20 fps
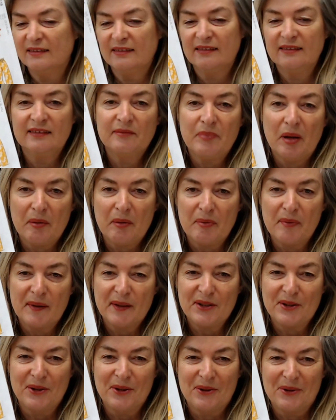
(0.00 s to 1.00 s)
paper bag
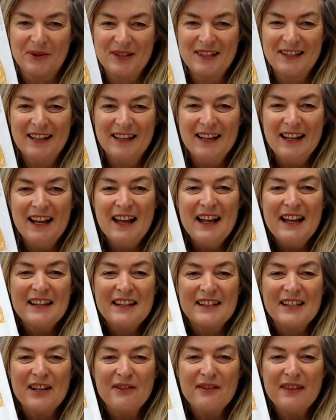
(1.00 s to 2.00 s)
shorts.
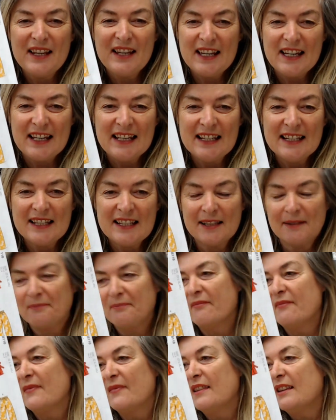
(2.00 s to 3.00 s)
So these,
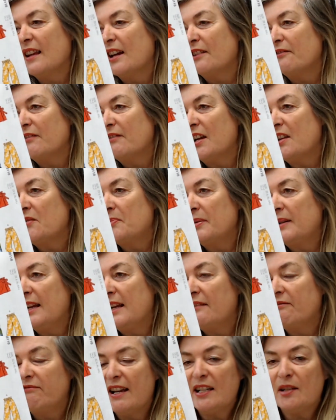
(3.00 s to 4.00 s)
red
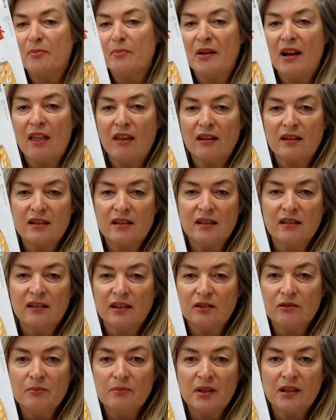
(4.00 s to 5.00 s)
pleather aside,
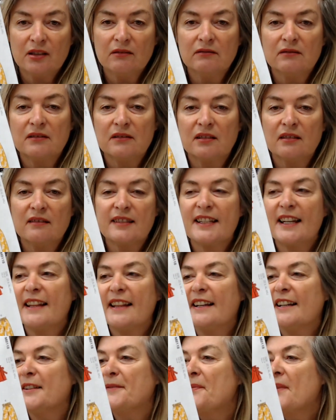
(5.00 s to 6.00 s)
oh my god, I can't say
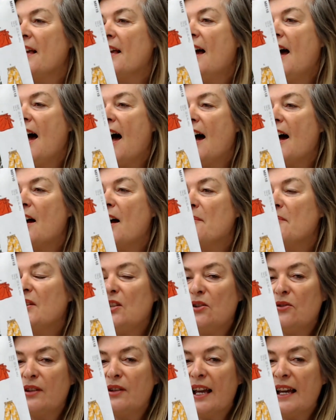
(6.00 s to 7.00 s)
that.
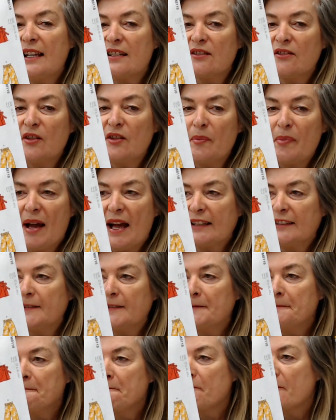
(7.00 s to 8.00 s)
You get on the
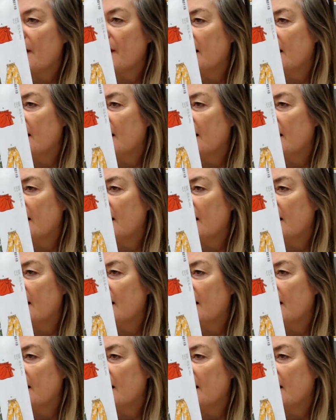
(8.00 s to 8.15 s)
pattern a